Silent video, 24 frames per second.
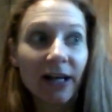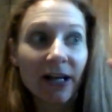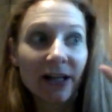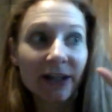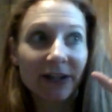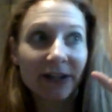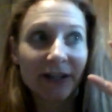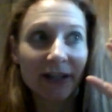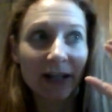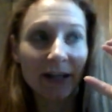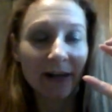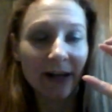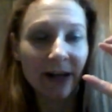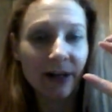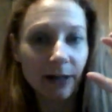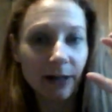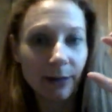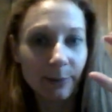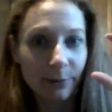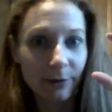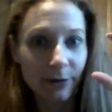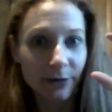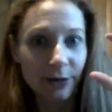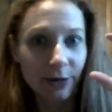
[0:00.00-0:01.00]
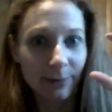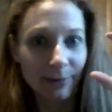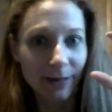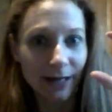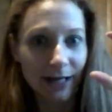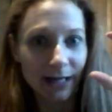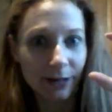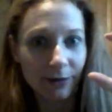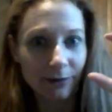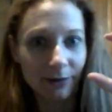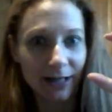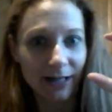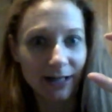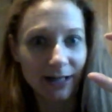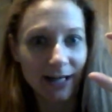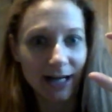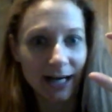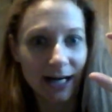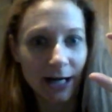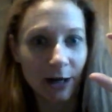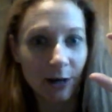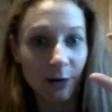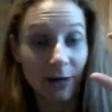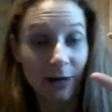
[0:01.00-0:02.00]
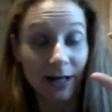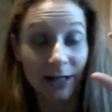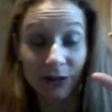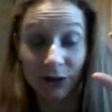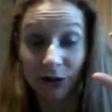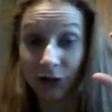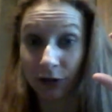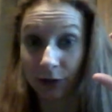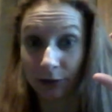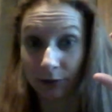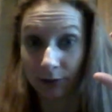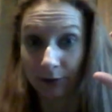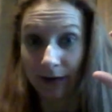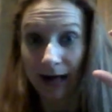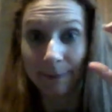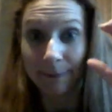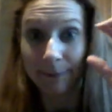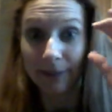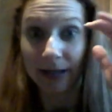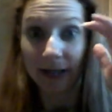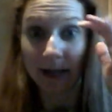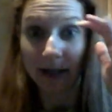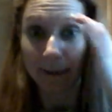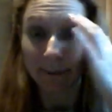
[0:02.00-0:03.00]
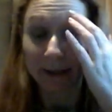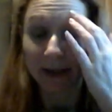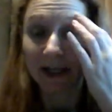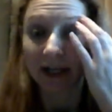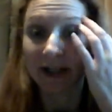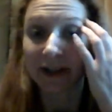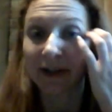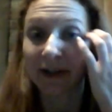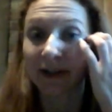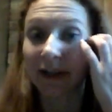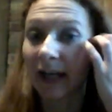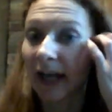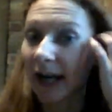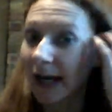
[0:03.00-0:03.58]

See that number in your mind right now and strap in because the